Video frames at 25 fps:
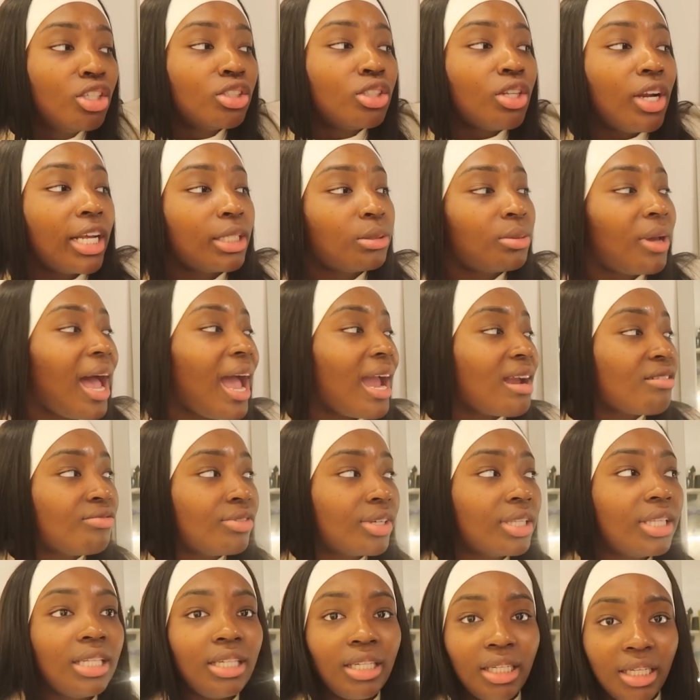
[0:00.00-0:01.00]
so that's why i
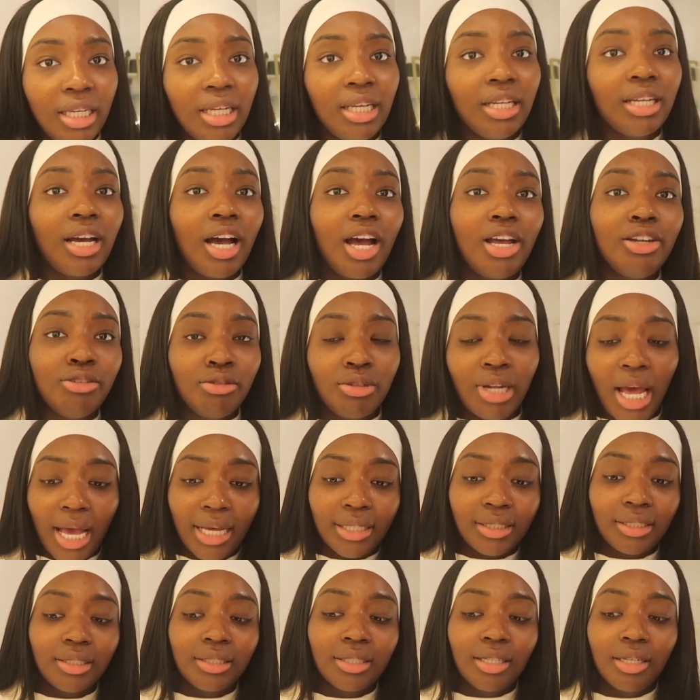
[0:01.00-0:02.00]
really need a new
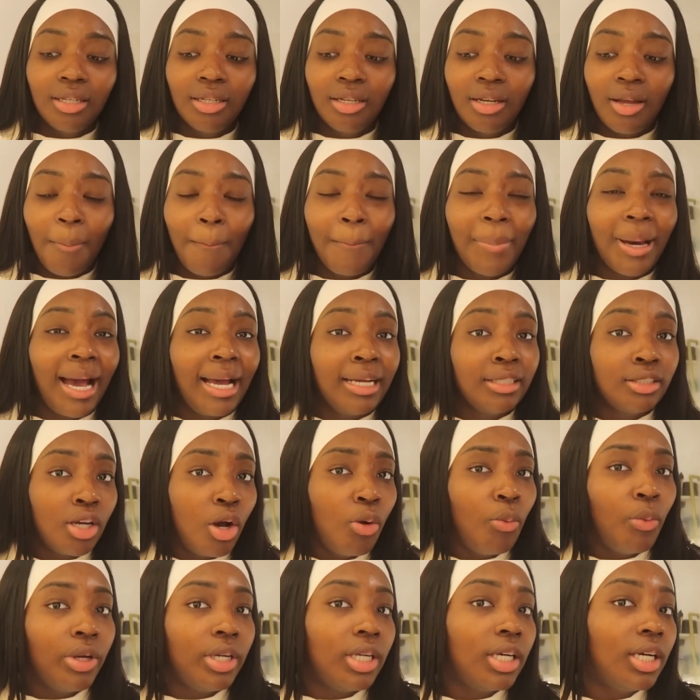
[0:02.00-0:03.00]
desk but i
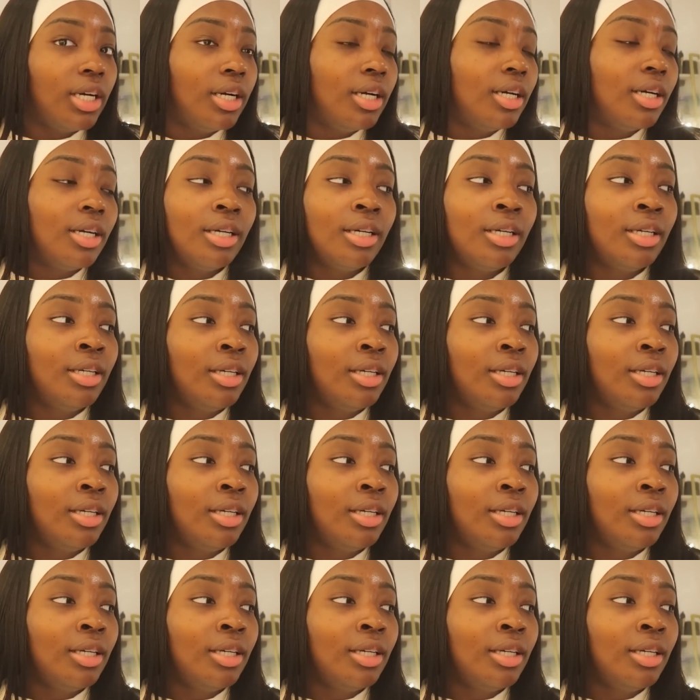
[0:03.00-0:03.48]
don't want to